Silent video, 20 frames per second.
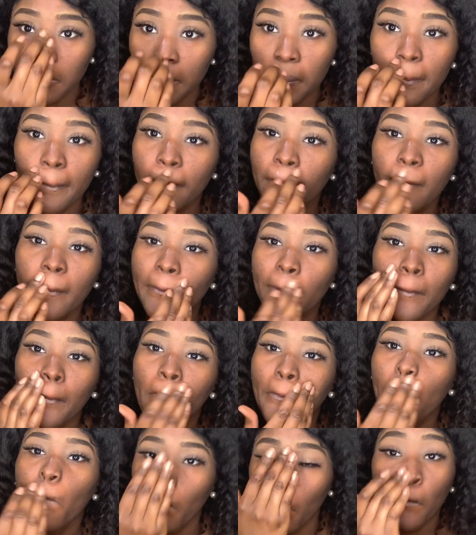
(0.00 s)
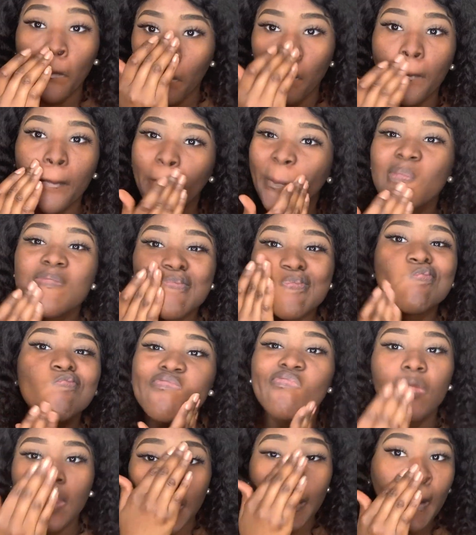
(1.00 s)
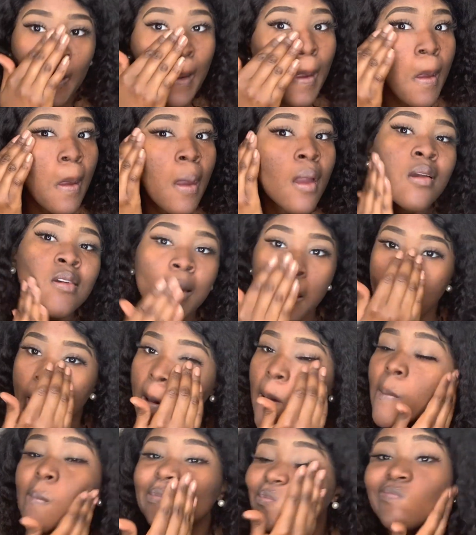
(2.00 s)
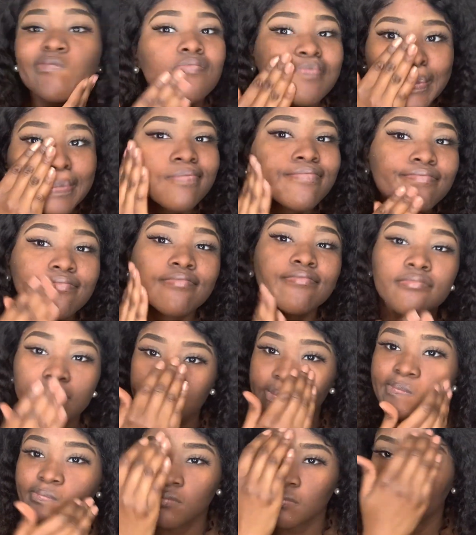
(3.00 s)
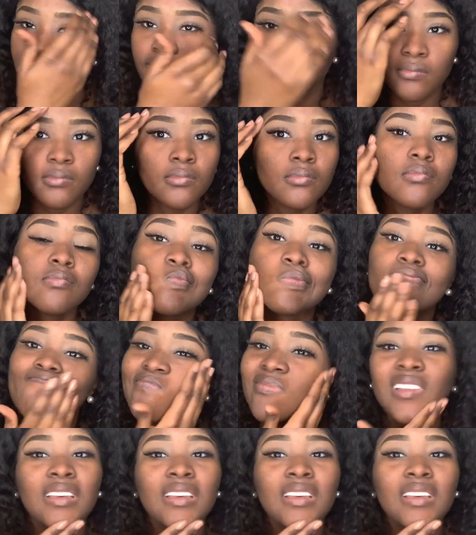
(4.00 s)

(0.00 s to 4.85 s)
You won't get as a good finish. So now I'm just gonna move on to the concealer.